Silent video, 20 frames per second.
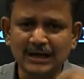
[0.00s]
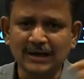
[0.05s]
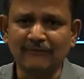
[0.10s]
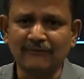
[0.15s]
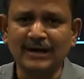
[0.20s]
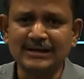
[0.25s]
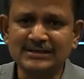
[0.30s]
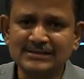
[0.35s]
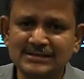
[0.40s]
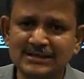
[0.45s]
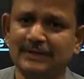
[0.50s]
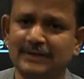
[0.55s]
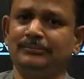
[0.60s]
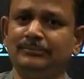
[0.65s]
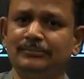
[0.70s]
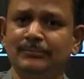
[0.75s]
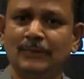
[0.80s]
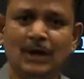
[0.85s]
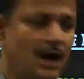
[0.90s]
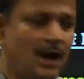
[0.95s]
revise
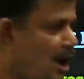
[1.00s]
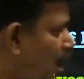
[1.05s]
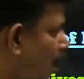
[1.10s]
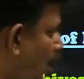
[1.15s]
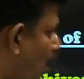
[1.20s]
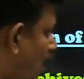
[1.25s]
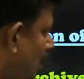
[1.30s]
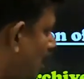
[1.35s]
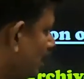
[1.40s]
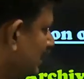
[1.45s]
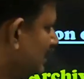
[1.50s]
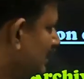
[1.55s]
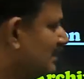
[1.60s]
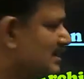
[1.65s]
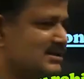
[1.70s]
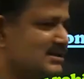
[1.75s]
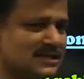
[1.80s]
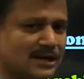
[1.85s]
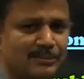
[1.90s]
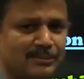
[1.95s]
them, or
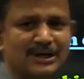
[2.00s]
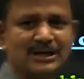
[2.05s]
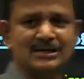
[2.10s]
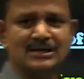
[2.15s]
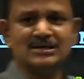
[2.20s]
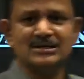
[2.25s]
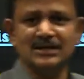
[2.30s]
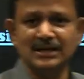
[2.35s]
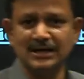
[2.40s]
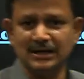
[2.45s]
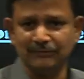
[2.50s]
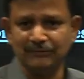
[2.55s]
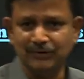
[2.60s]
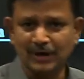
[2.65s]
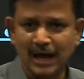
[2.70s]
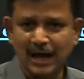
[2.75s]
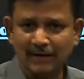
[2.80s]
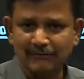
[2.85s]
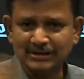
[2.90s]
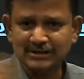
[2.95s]
any summary sheet. If you
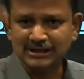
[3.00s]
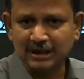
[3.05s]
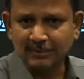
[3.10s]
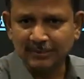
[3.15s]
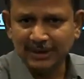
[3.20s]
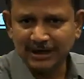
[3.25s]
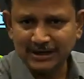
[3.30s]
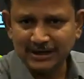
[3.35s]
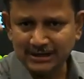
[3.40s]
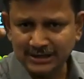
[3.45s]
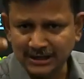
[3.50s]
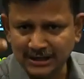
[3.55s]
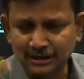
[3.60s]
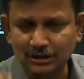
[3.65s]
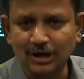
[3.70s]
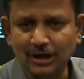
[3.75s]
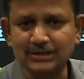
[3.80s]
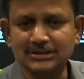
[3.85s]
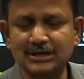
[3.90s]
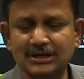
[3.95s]
have a summary
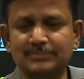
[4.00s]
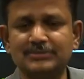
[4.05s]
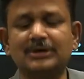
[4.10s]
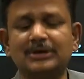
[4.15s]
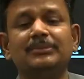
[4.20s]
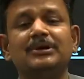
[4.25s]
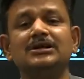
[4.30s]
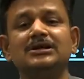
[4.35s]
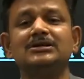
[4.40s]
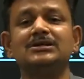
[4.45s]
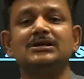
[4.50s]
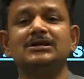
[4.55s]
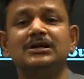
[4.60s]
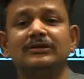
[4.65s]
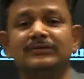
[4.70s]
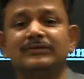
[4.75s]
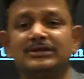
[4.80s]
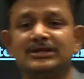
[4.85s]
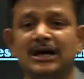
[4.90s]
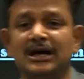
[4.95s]
sheet, concept summary sheet
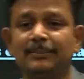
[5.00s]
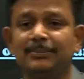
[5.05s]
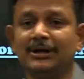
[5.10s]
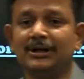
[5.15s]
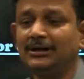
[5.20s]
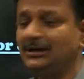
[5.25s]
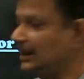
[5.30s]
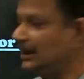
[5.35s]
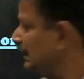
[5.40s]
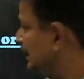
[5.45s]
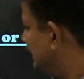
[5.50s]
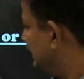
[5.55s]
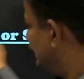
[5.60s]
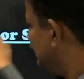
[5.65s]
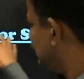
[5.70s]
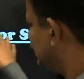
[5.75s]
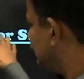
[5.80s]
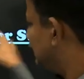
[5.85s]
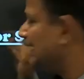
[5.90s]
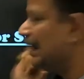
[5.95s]
of the chapter,
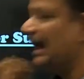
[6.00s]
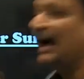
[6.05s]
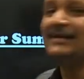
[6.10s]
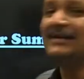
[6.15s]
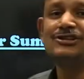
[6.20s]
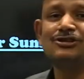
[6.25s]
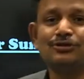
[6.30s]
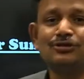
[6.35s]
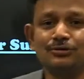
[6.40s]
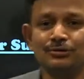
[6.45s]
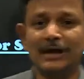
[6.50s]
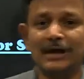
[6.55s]
glance through